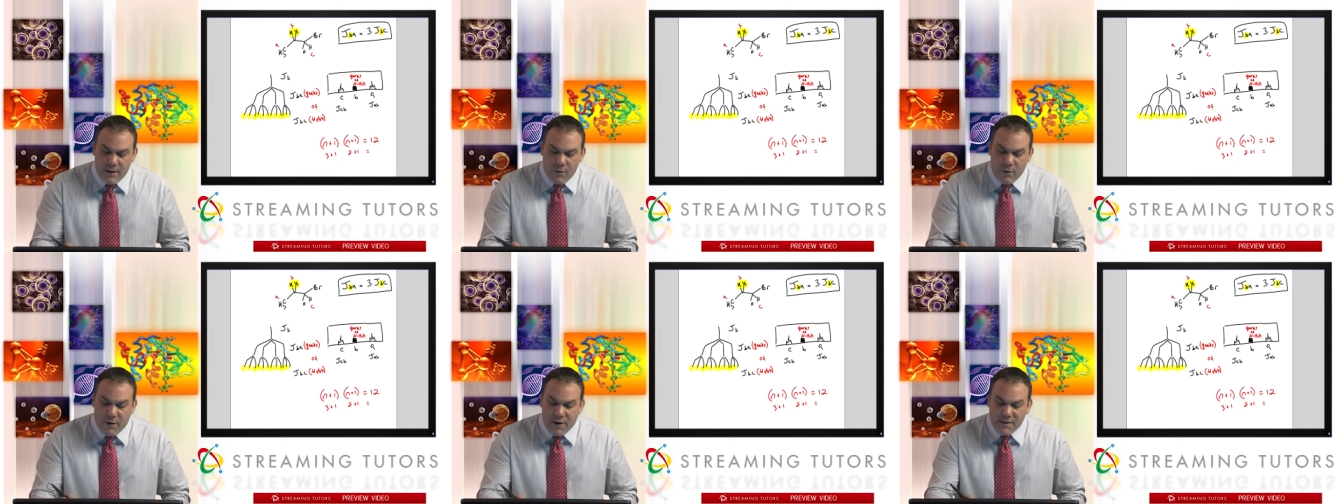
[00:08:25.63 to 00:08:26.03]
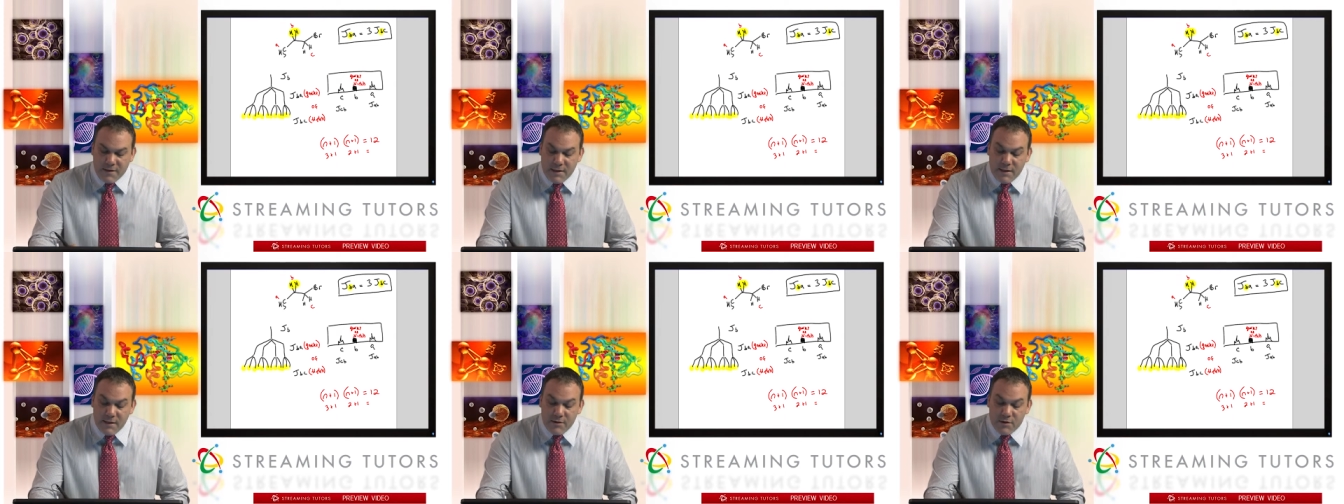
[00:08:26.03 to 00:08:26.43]
Whereas
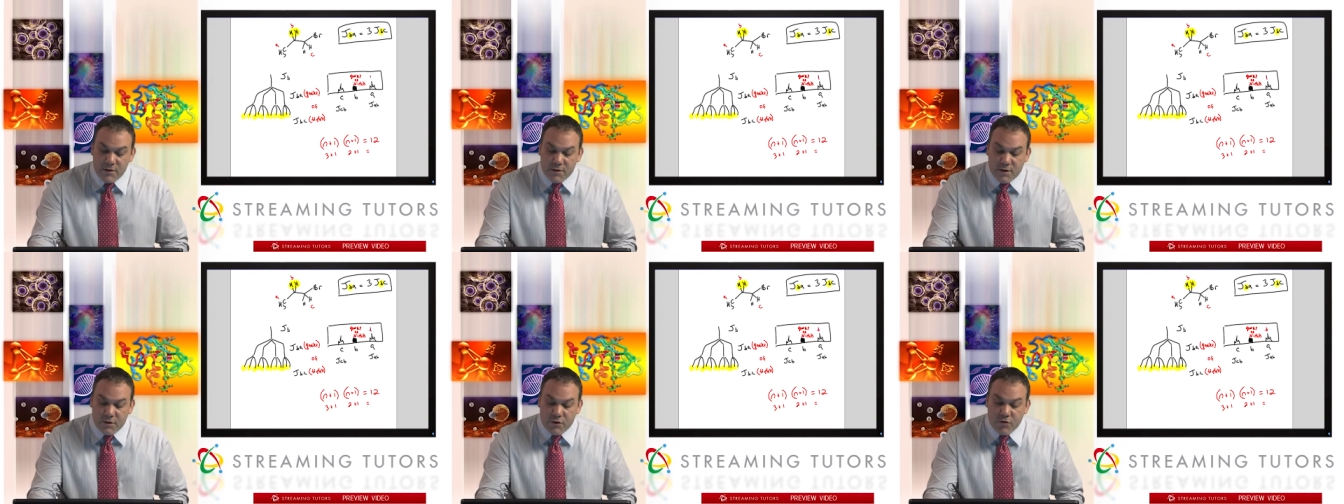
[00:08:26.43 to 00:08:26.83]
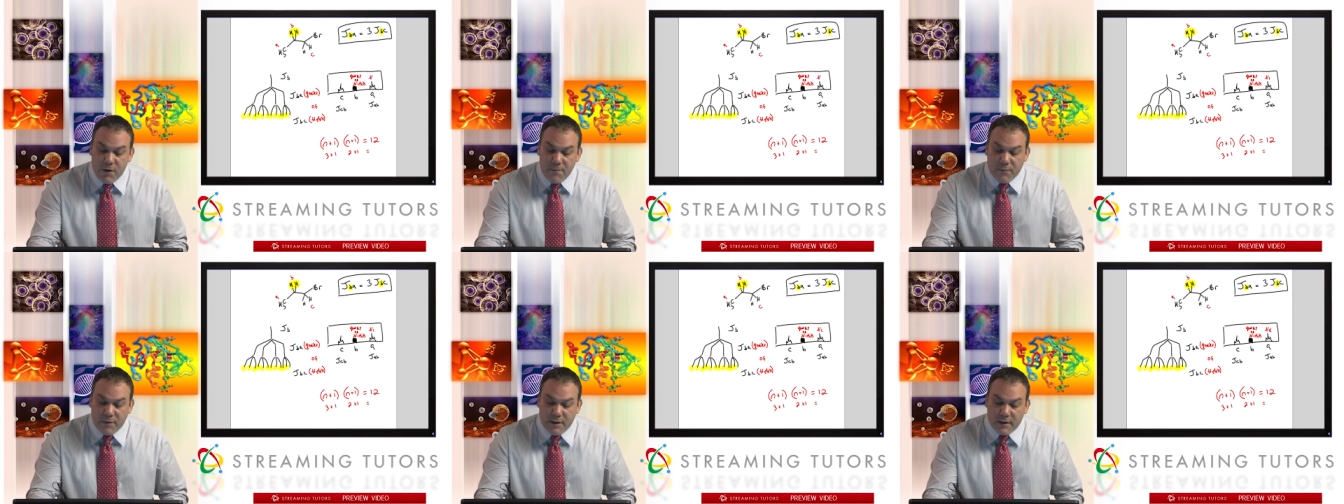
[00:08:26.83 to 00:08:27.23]
this is just a
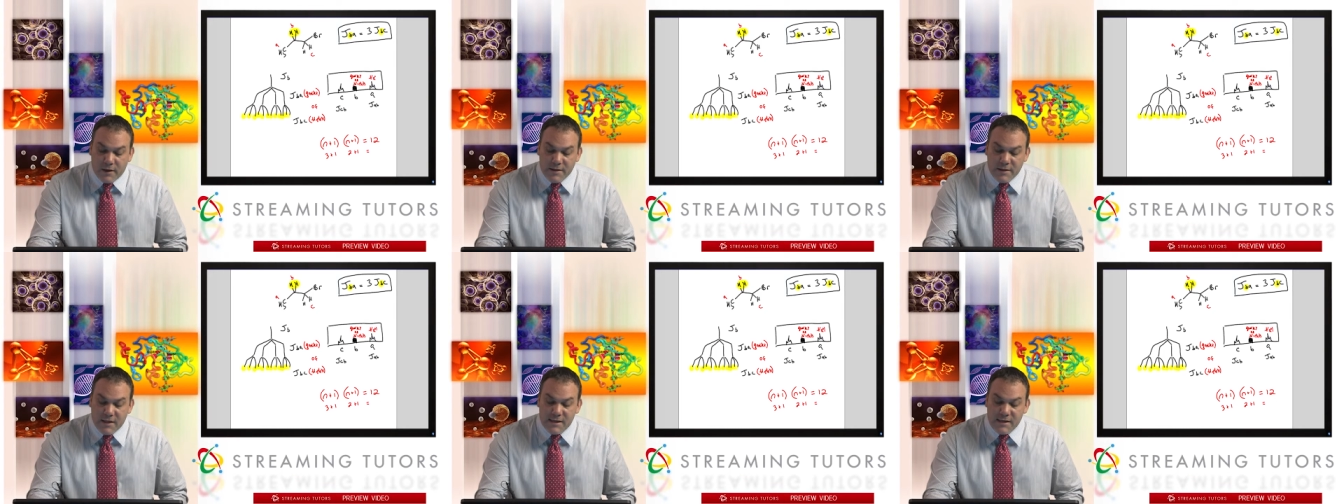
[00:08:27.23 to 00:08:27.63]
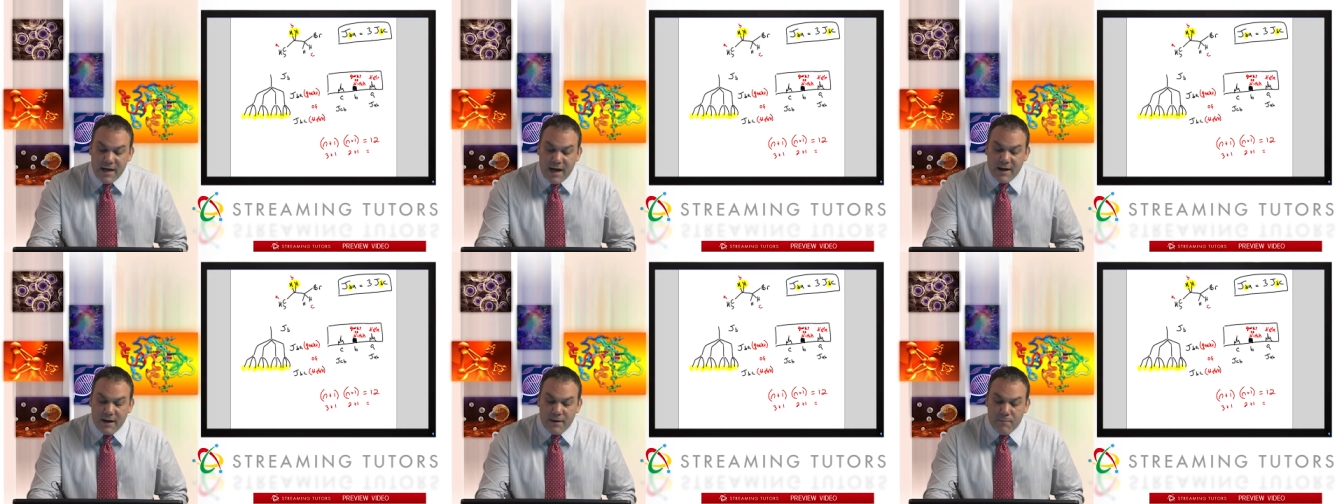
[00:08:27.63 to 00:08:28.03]
triplet because it's
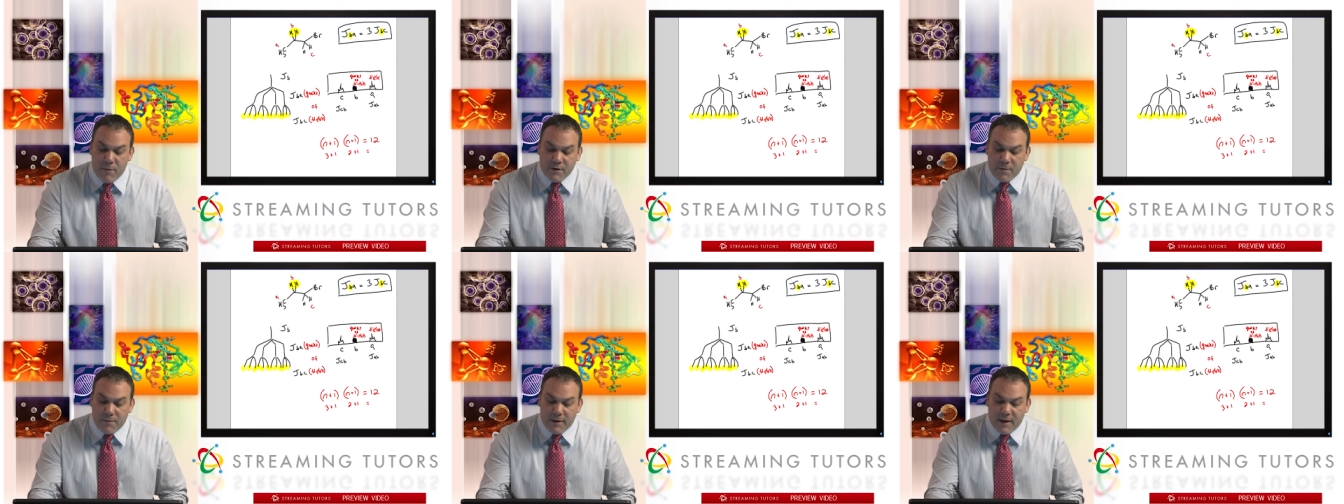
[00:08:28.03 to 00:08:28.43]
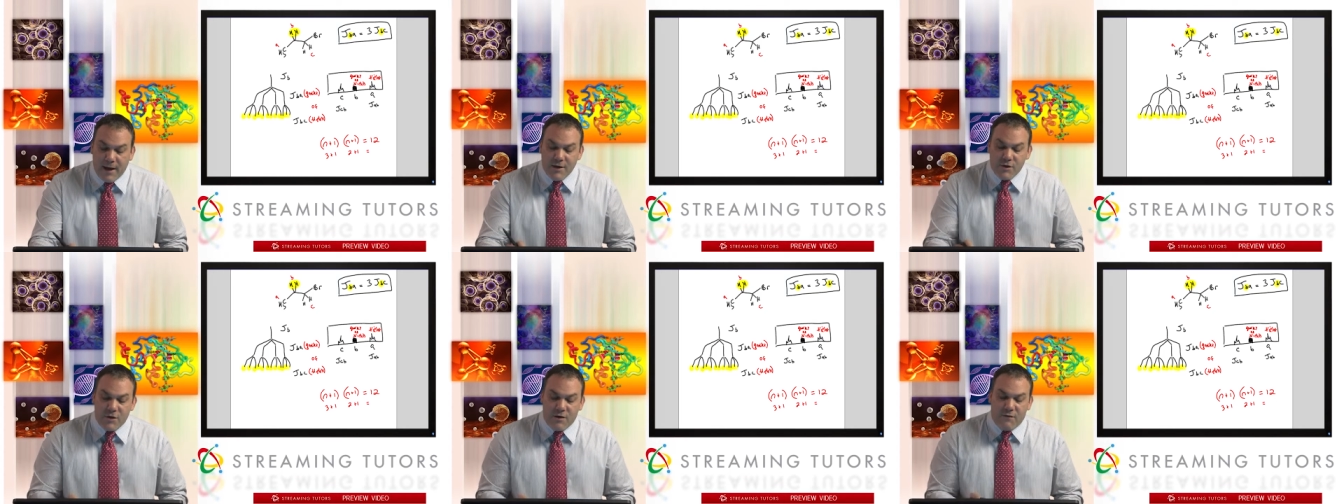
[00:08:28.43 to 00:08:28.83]
not a
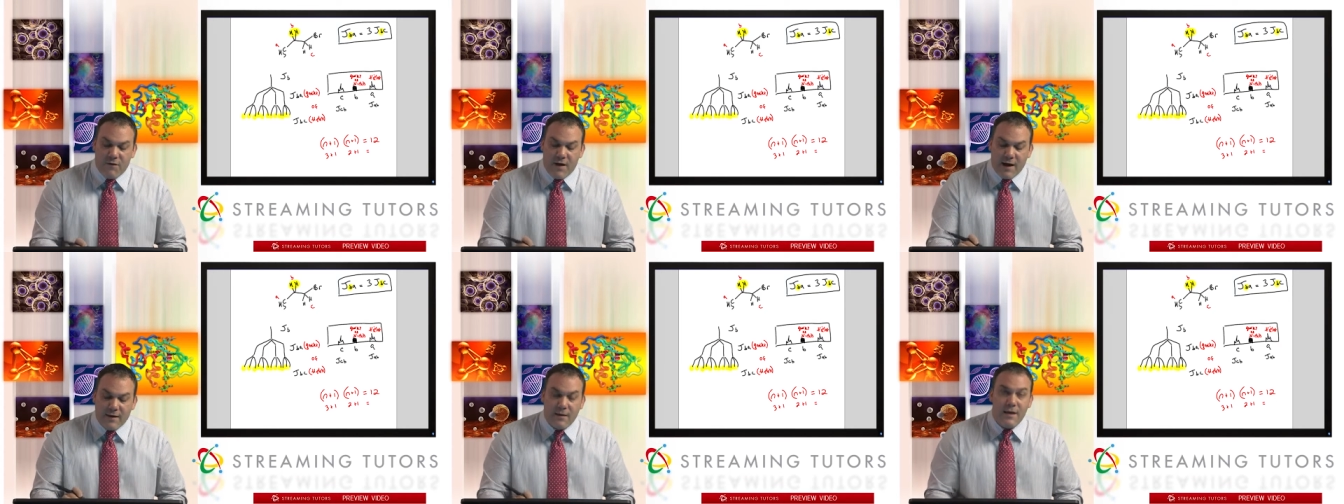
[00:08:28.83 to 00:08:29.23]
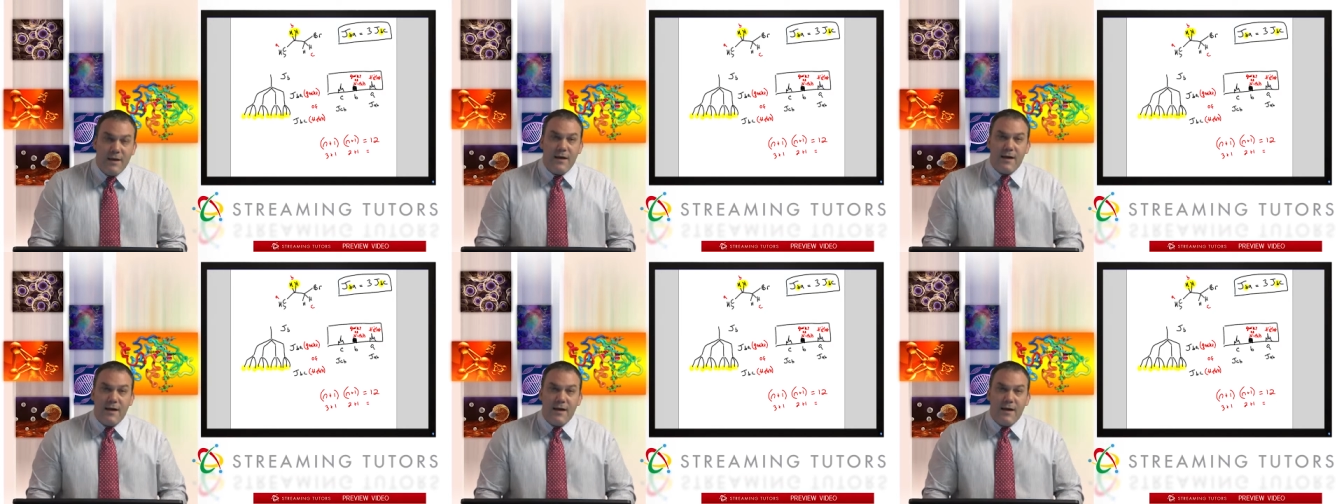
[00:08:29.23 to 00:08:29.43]
multiplication effect.